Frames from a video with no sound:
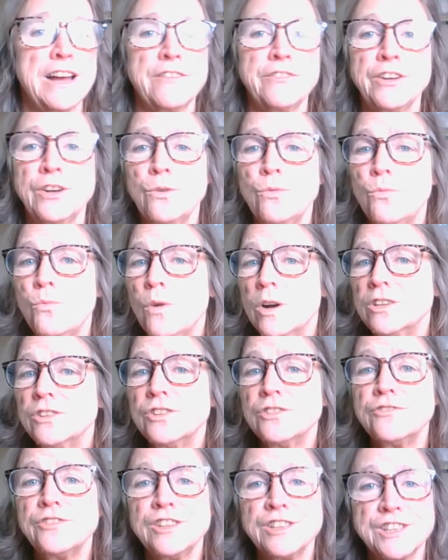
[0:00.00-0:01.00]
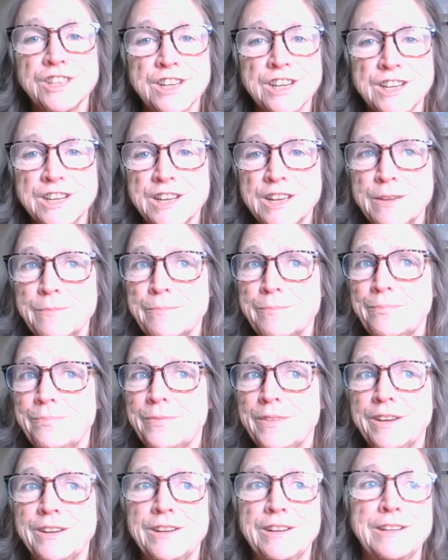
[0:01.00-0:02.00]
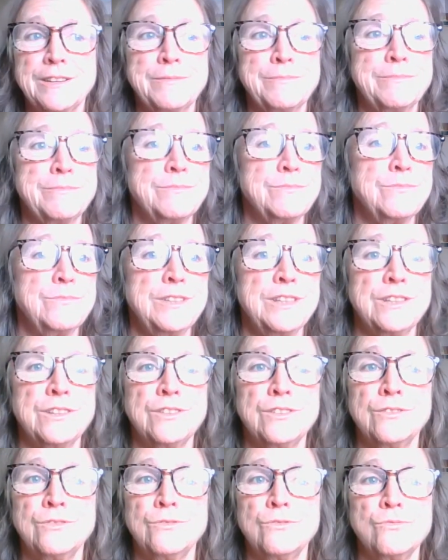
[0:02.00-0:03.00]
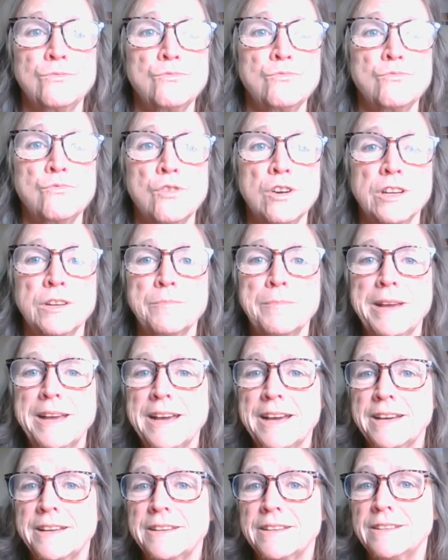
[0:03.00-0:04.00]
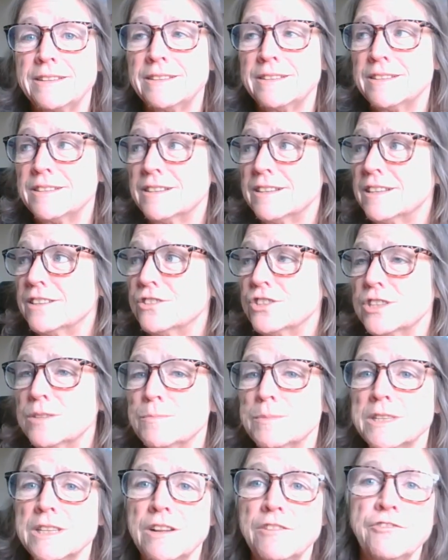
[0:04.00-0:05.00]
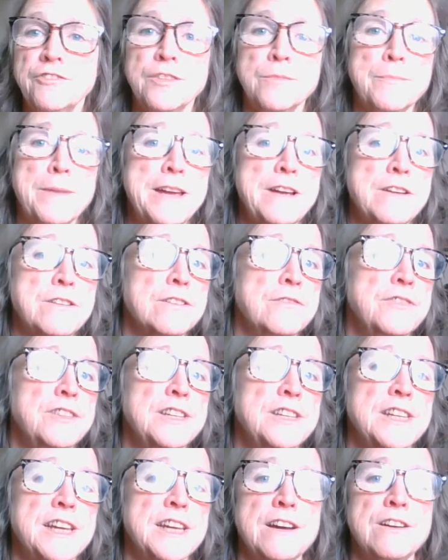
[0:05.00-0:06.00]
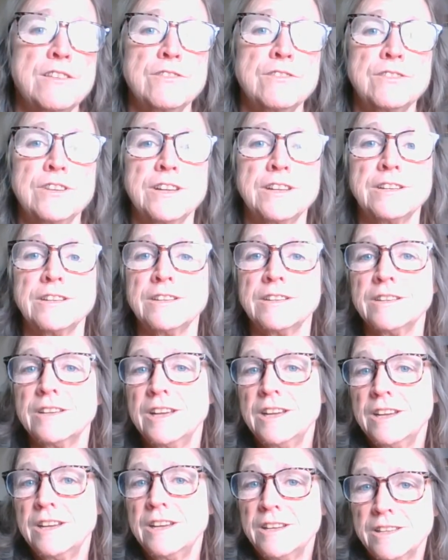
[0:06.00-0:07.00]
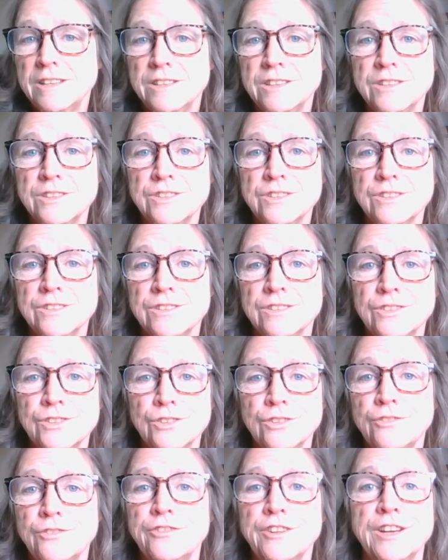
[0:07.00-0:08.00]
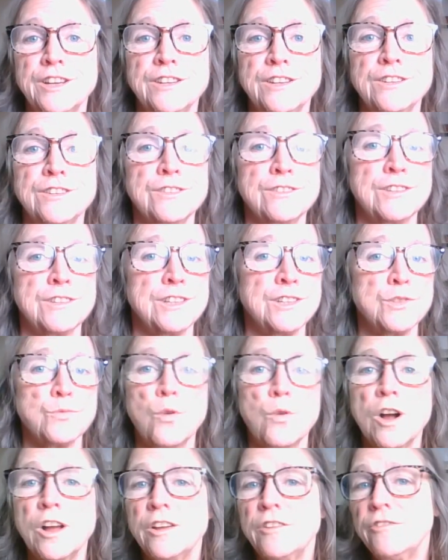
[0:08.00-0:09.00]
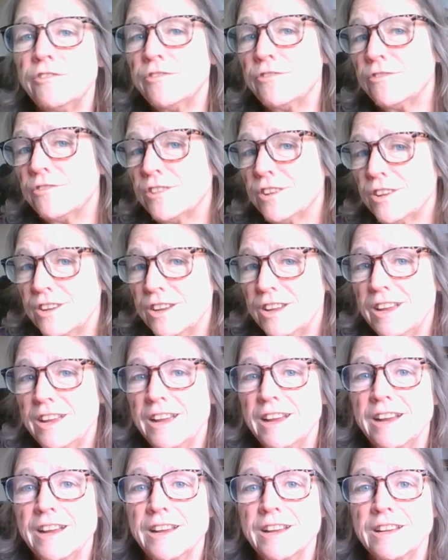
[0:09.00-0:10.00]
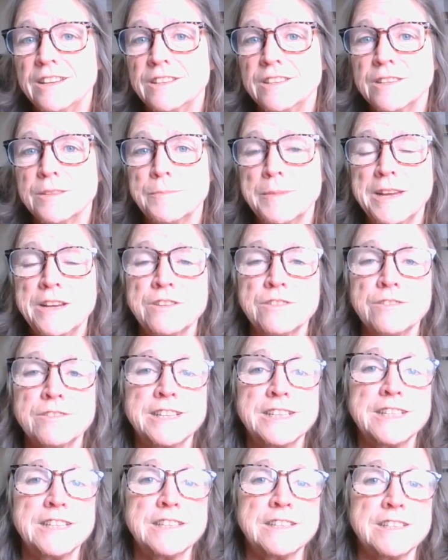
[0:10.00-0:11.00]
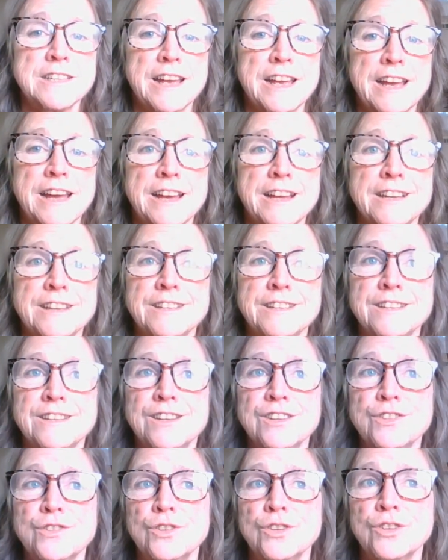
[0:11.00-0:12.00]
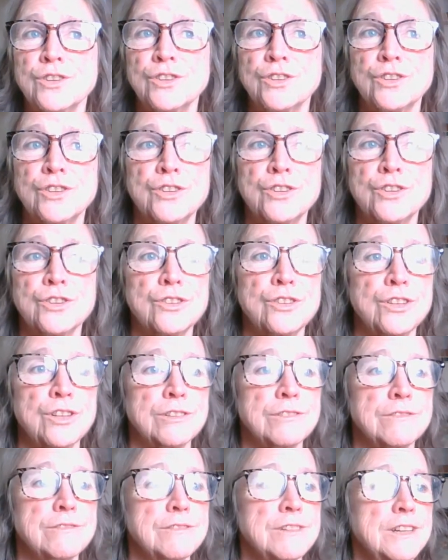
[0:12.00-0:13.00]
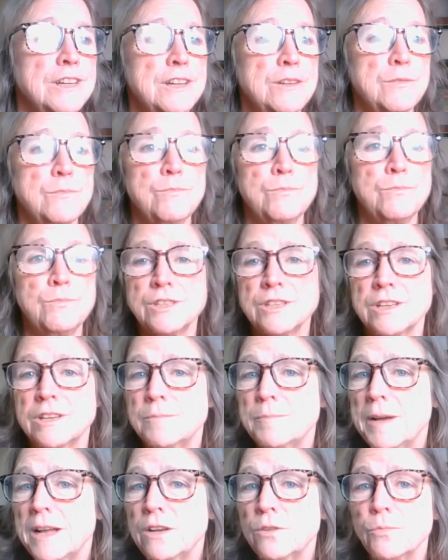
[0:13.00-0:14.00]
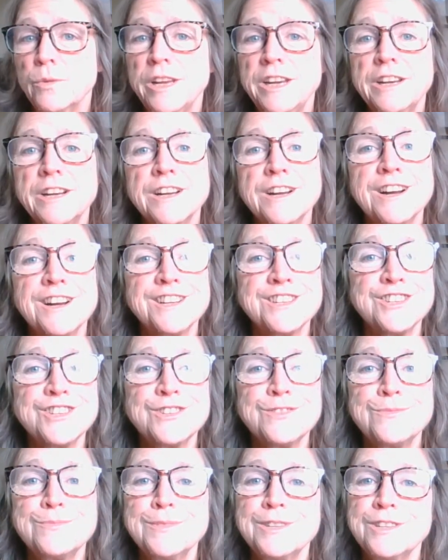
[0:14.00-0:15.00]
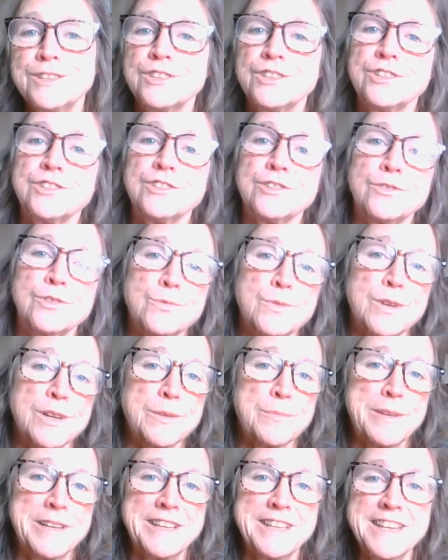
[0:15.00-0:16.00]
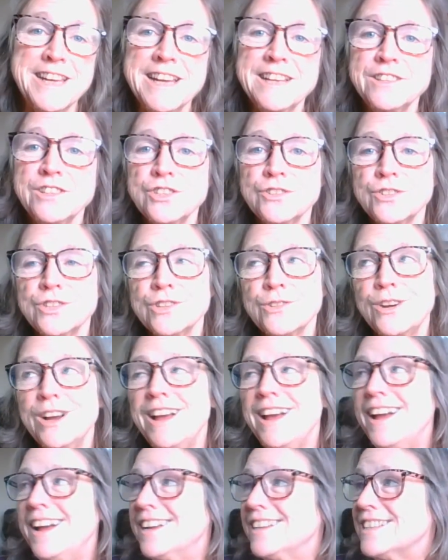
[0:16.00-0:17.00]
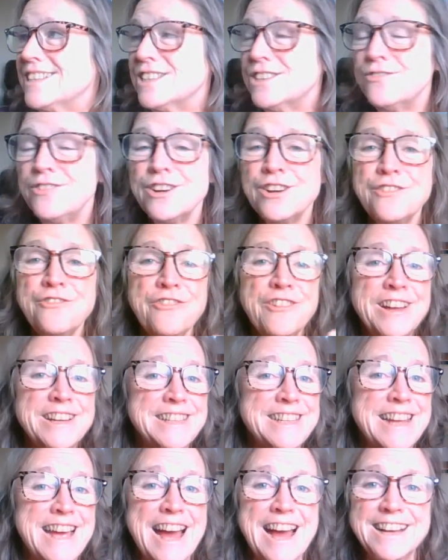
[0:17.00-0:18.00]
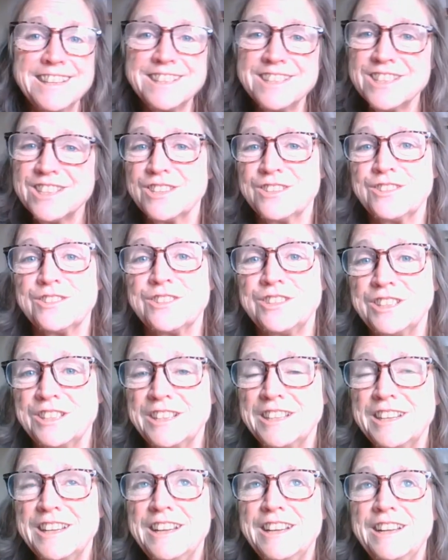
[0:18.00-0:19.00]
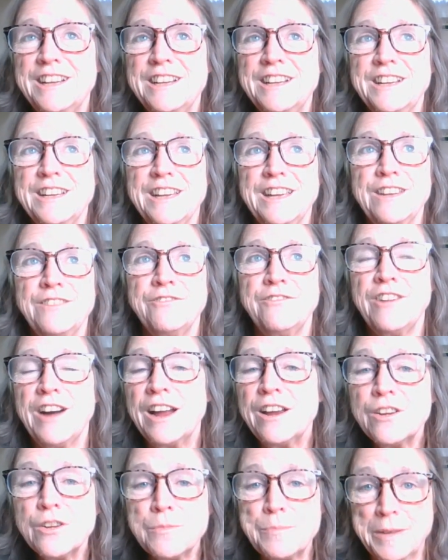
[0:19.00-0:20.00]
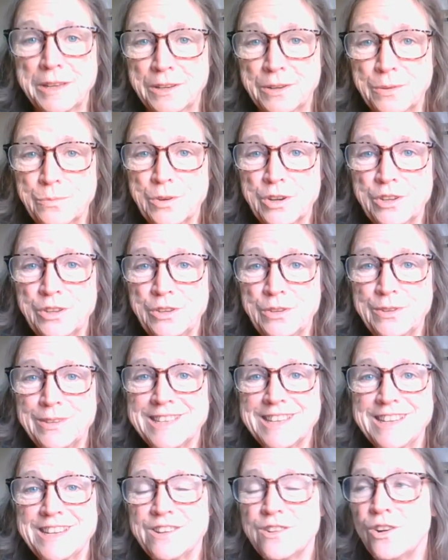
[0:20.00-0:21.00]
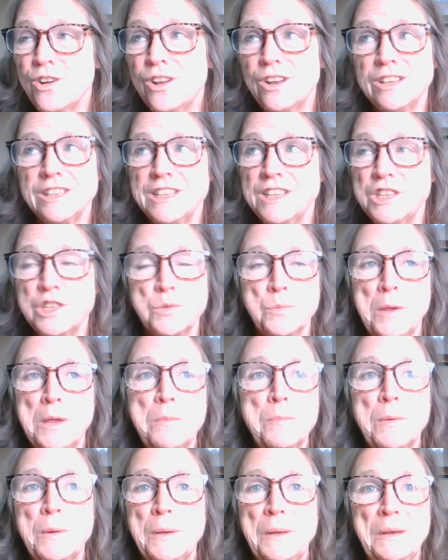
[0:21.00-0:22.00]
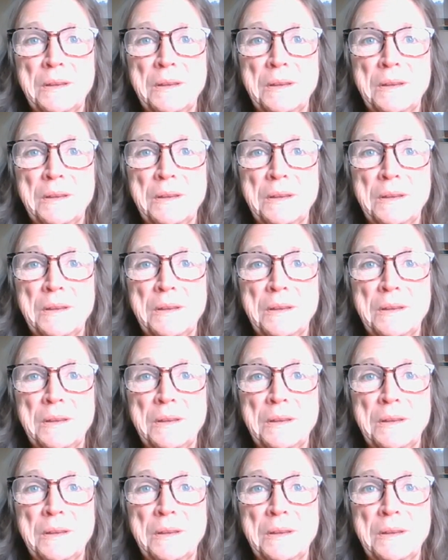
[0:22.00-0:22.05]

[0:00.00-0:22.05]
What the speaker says: having a wonderful time. One man declares himself the mayor of the town, and his girlfriend, his wife, and the mayoress, and another girl puts on a ballerina costume because she's always wanted to be a dancer. So it's a very fantastical environment where you see all these people